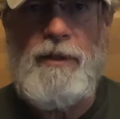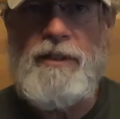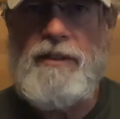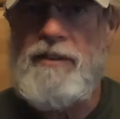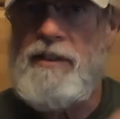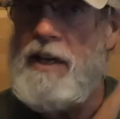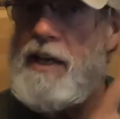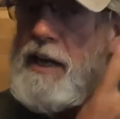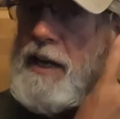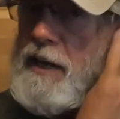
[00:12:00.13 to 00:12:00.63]

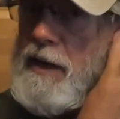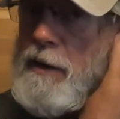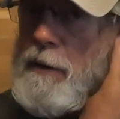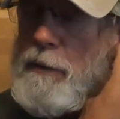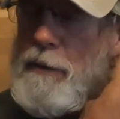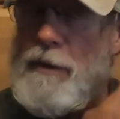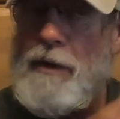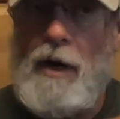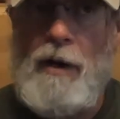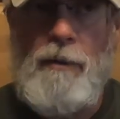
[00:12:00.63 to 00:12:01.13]
said, hey,
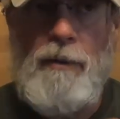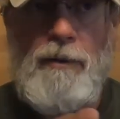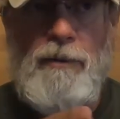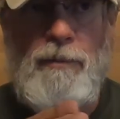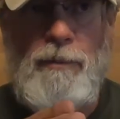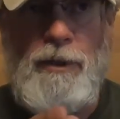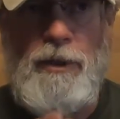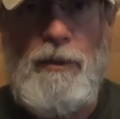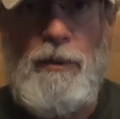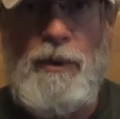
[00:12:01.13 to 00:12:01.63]
I was
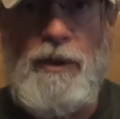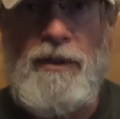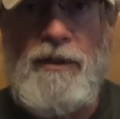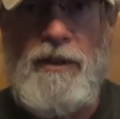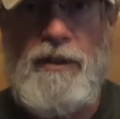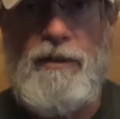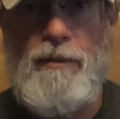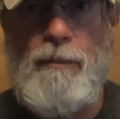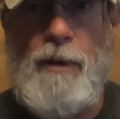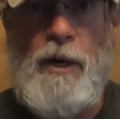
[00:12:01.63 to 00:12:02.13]
between
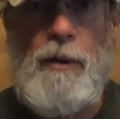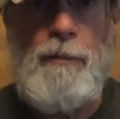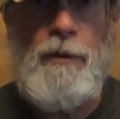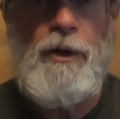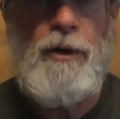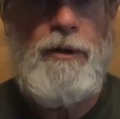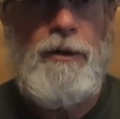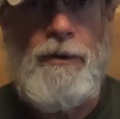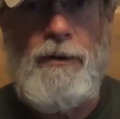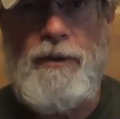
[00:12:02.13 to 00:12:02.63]
this mile
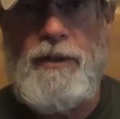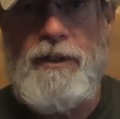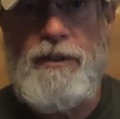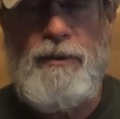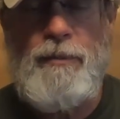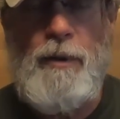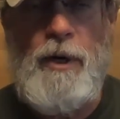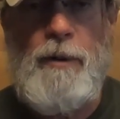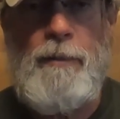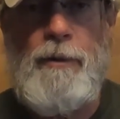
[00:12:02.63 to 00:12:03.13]
marker and this
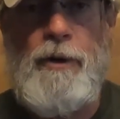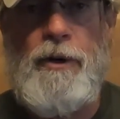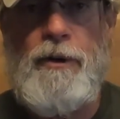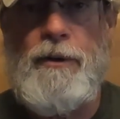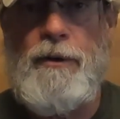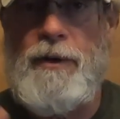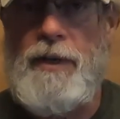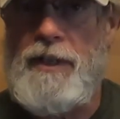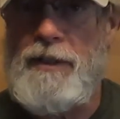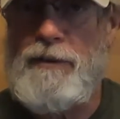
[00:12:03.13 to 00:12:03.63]
mile
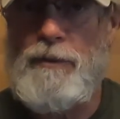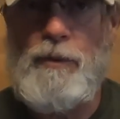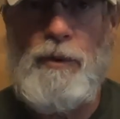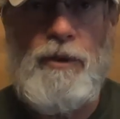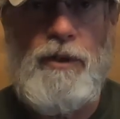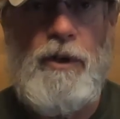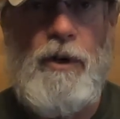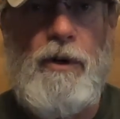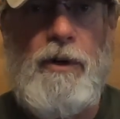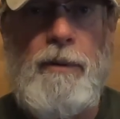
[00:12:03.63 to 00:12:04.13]
marker, and that's where
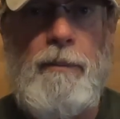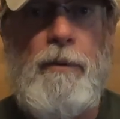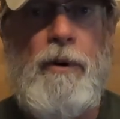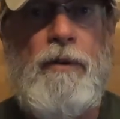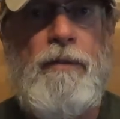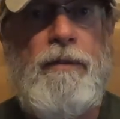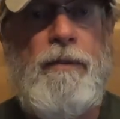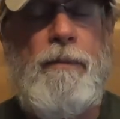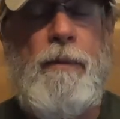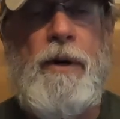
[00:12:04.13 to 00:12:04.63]
the Audie
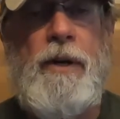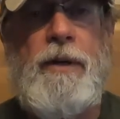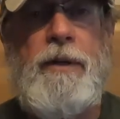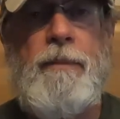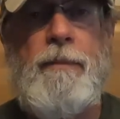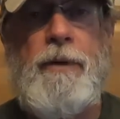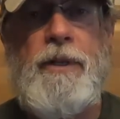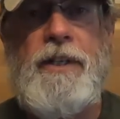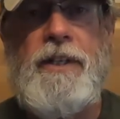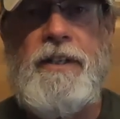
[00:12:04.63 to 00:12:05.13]
Murphy
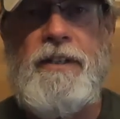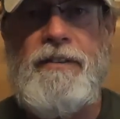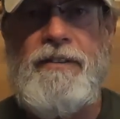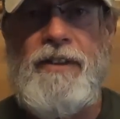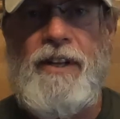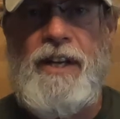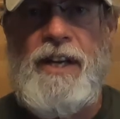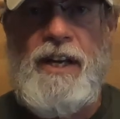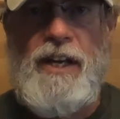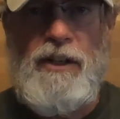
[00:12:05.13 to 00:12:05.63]
Monument is.
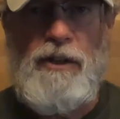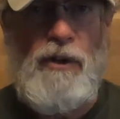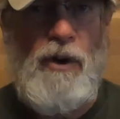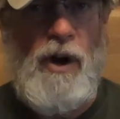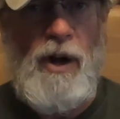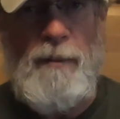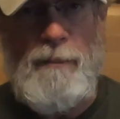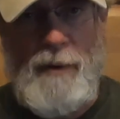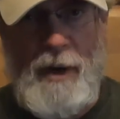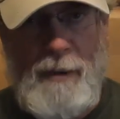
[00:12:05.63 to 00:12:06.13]
You know,
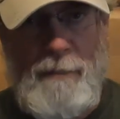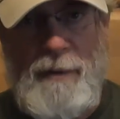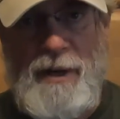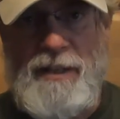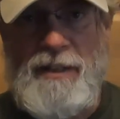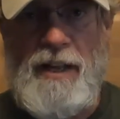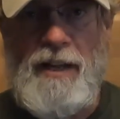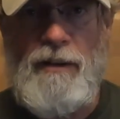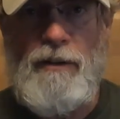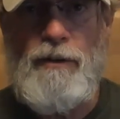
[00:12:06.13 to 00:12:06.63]
I make
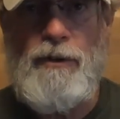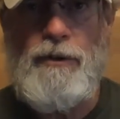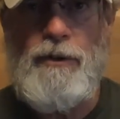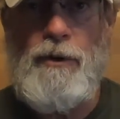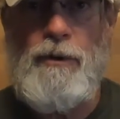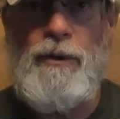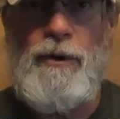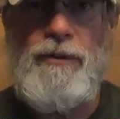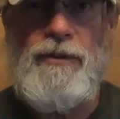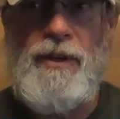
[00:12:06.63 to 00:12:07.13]
that little
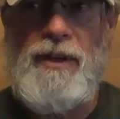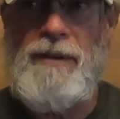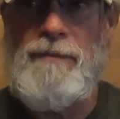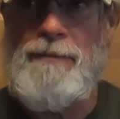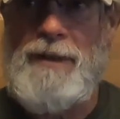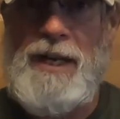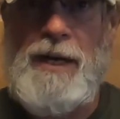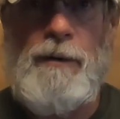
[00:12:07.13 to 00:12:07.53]
note because I thought, man, I